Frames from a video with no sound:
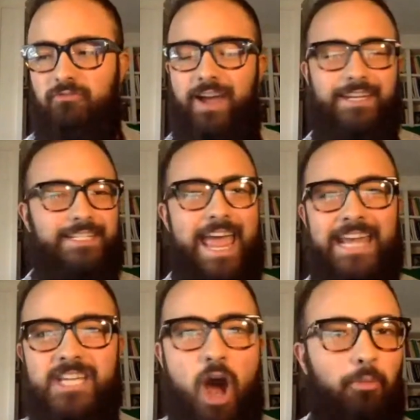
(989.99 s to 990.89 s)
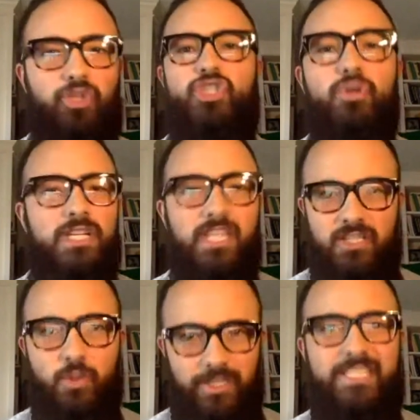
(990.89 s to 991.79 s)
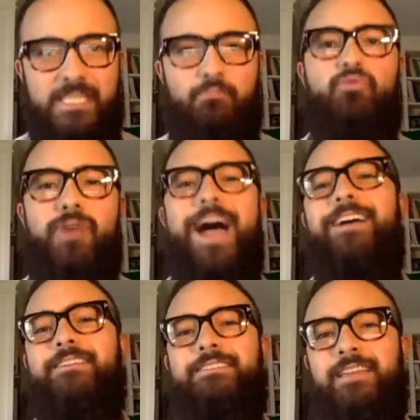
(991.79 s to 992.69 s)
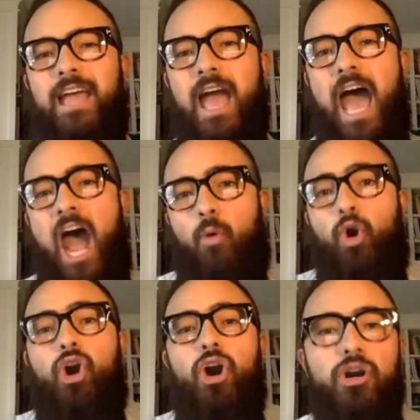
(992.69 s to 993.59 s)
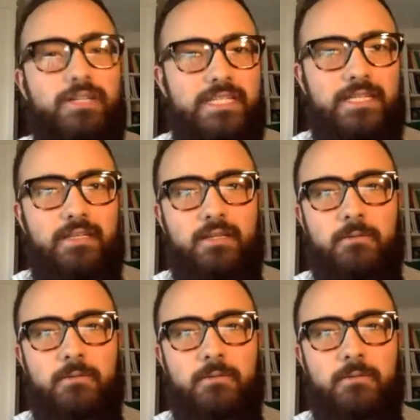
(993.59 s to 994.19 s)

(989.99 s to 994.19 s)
were finding any opportunity to express how hurt,